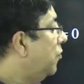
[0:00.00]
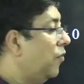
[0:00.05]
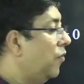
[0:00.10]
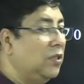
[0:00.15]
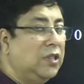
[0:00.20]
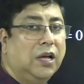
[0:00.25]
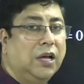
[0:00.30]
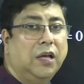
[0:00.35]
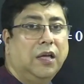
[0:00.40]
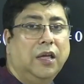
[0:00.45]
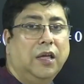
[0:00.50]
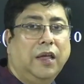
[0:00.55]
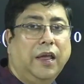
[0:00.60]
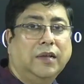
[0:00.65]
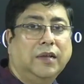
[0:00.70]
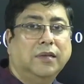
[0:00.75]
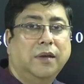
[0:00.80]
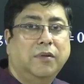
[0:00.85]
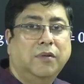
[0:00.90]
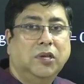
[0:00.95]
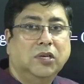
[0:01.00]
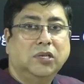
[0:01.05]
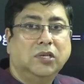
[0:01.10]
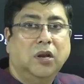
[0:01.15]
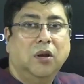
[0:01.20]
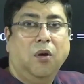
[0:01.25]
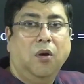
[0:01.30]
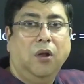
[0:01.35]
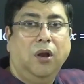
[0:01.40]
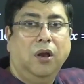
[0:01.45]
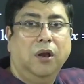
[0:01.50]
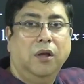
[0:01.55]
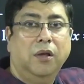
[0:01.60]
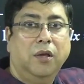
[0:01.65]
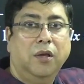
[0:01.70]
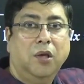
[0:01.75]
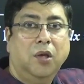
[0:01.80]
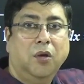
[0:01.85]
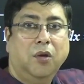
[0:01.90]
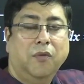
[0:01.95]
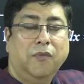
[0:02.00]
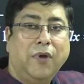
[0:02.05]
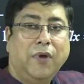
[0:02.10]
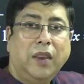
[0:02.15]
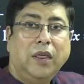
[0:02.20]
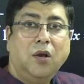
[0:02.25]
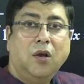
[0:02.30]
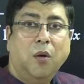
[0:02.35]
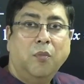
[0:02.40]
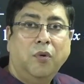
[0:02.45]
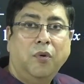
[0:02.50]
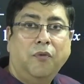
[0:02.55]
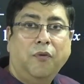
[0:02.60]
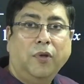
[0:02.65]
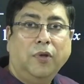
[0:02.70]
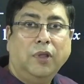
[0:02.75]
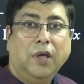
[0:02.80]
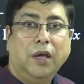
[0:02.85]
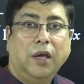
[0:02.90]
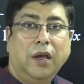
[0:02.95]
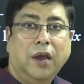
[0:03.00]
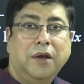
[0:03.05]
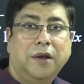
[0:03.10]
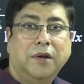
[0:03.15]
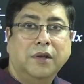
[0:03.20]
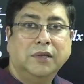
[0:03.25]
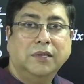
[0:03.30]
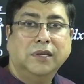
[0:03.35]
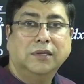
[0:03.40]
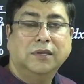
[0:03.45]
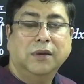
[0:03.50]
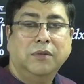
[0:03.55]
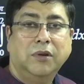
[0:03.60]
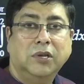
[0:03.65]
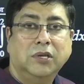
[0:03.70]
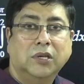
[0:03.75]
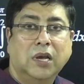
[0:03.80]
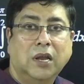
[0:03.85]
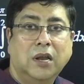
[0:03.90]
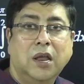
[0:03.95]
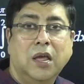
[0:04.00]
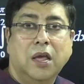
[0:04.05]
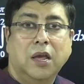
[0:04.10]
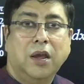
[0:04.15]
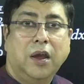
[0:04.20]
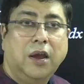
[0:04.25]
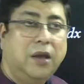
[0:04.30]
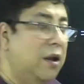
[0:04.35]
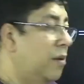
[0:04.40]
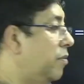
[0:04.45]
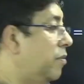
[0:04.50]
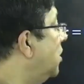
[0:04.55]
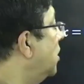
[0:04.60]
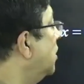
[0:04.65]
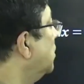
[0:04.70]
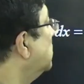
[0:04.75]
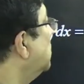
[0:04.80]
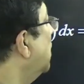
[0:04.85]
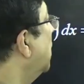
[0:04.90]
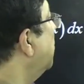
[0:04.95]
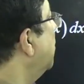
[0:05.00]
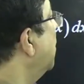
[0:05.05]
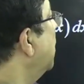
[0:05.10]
for the examination hall, very common for the entrance examination intermediate stage.